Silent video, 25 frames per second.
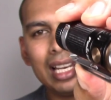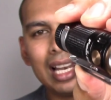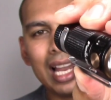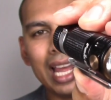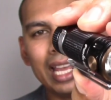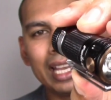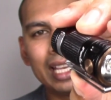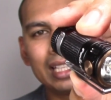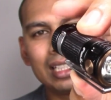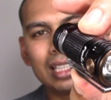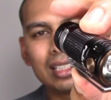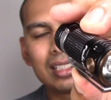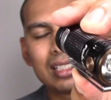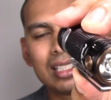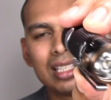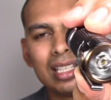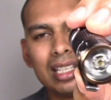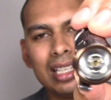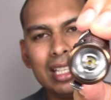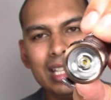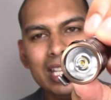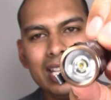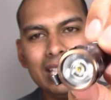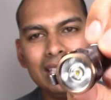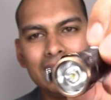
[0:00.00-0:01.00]
like it. It's
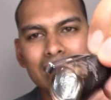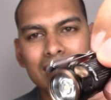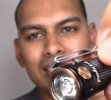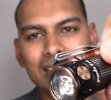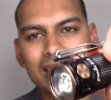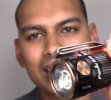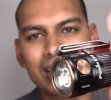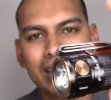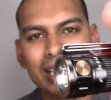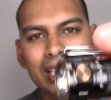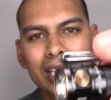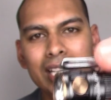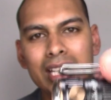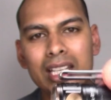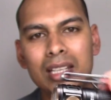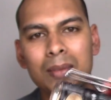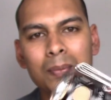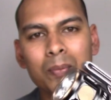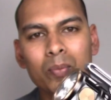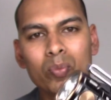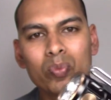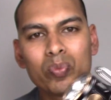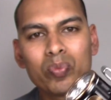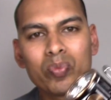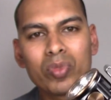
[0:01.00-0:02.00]
neat, it's
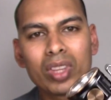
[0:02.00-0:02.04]
clean.